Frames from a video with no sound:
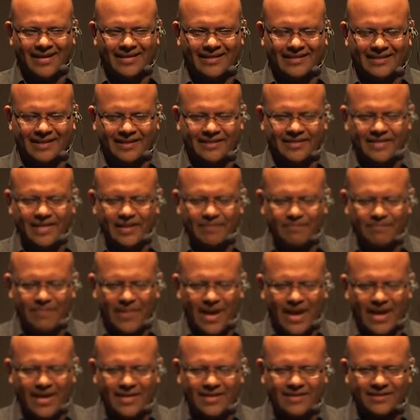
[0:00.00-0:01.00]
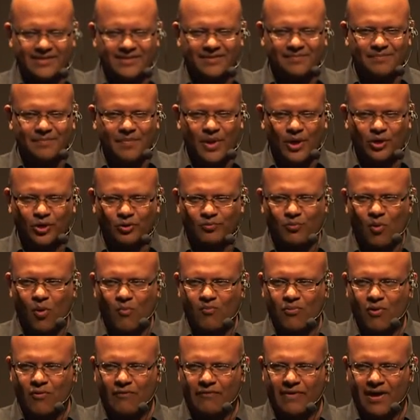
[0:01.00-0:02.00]
DeepMind is much
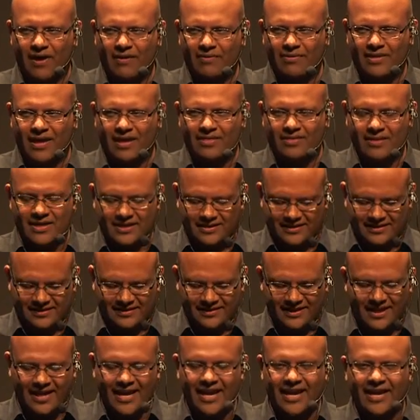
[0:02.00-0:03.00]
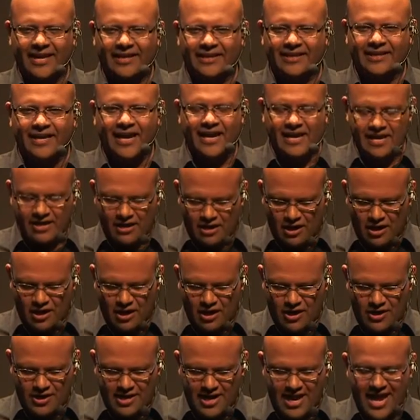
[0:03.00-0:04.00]
more profound than this. It can
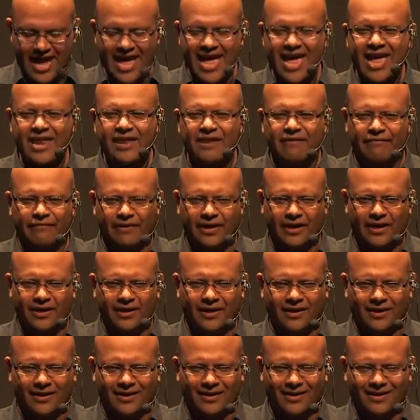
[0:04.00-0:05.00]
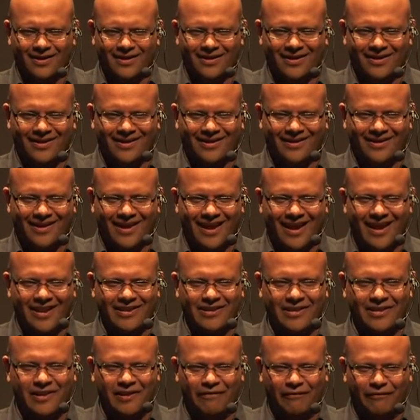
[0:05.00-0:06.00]
learn anything,
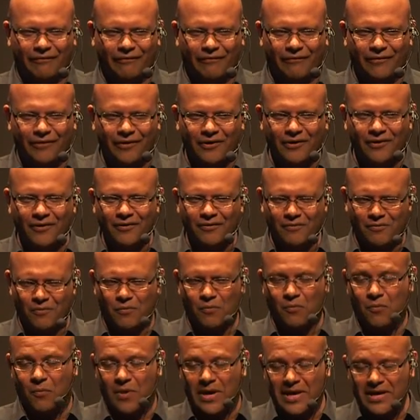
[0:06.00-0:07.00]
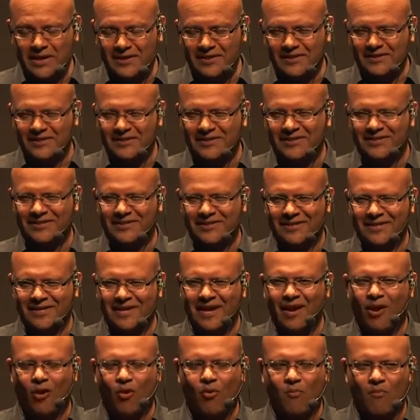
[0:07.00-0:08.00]
and in a few weeks
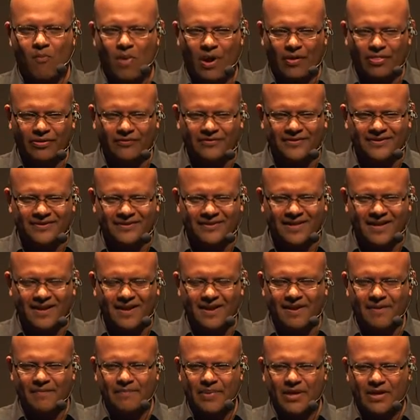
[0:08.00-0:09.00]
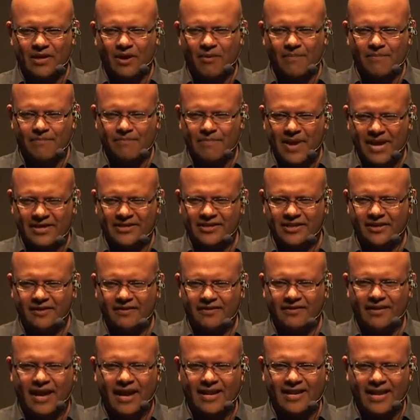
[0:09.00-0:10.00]
or months, become
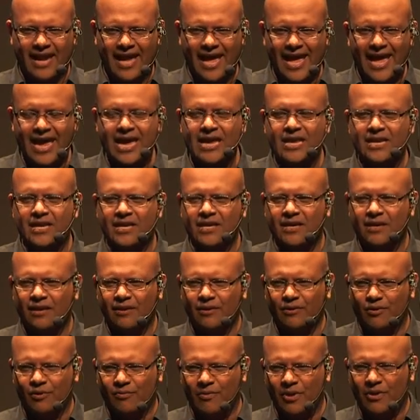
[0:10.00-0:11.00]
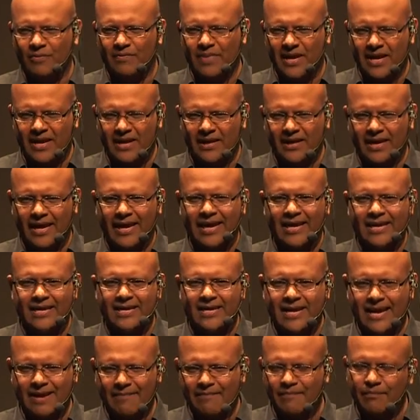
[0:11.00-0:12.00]
better than any human being
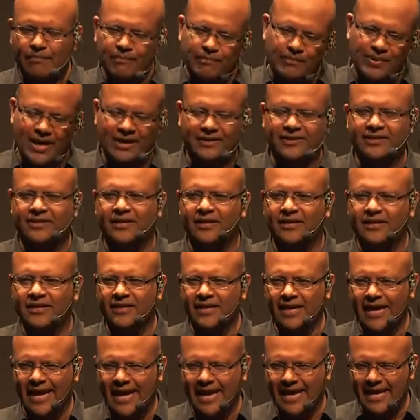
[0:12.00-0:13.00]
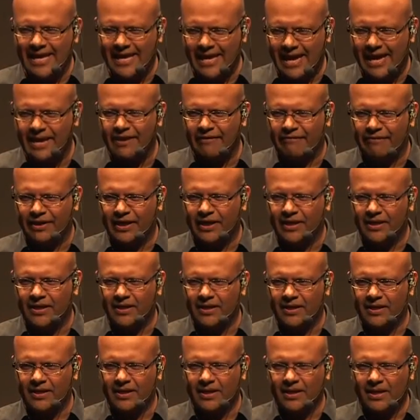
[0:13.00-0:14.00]
in practically
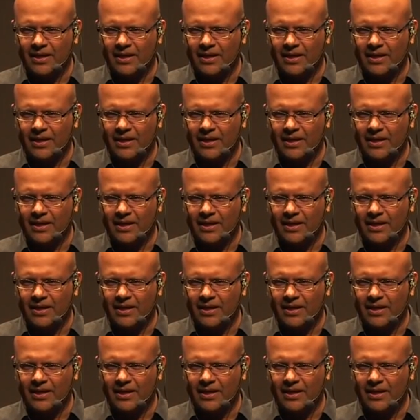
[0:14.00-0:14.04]
anything.